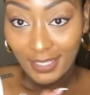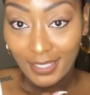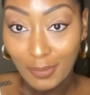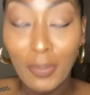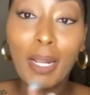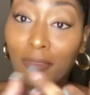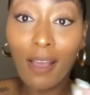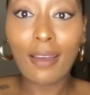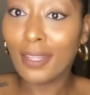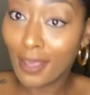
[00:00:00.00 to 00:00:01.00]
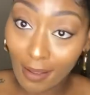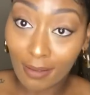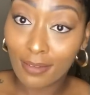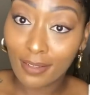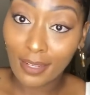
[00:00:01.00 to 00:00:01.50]
But I'm talking to y'all.
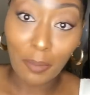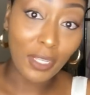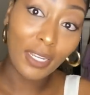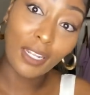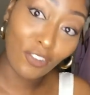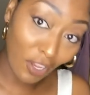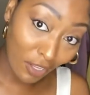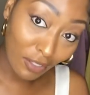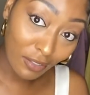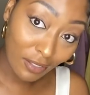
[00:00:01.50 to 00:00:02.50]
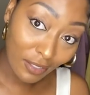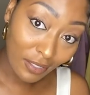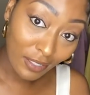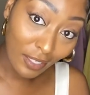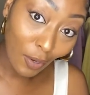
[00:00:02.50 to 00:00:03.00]
I'm looking at y'all,
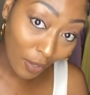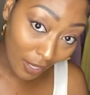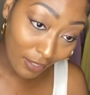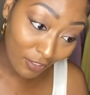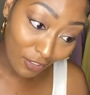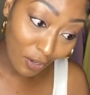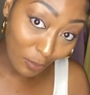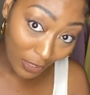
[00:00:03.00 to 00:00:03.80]
okay? Just know I'm looking